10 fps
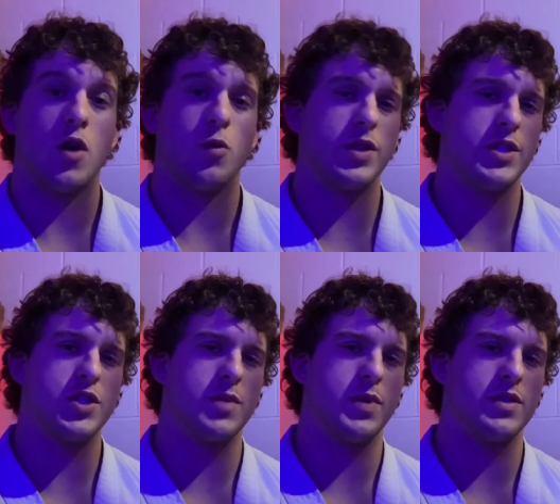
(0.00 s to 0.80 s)
Really
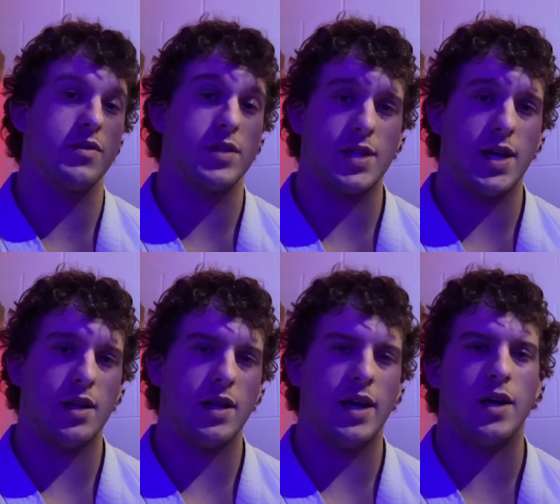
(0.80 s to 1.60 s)
just depends on the
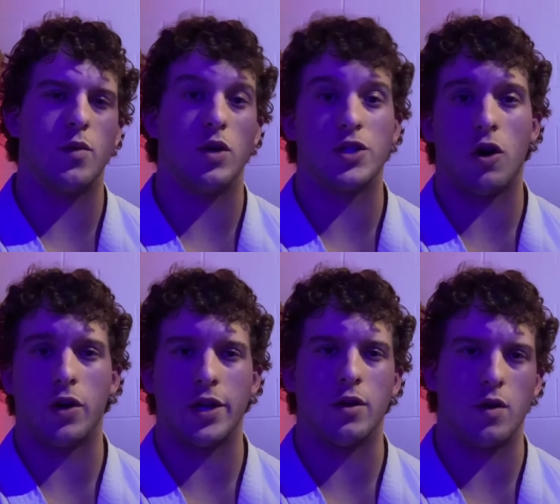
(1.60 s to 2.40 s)
style and what
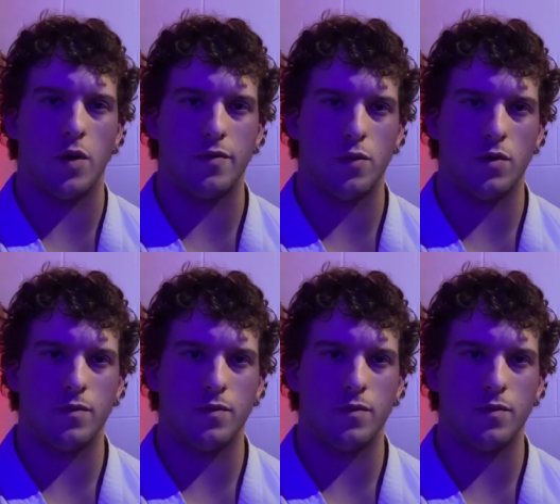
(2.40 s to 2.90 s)
target you're going for.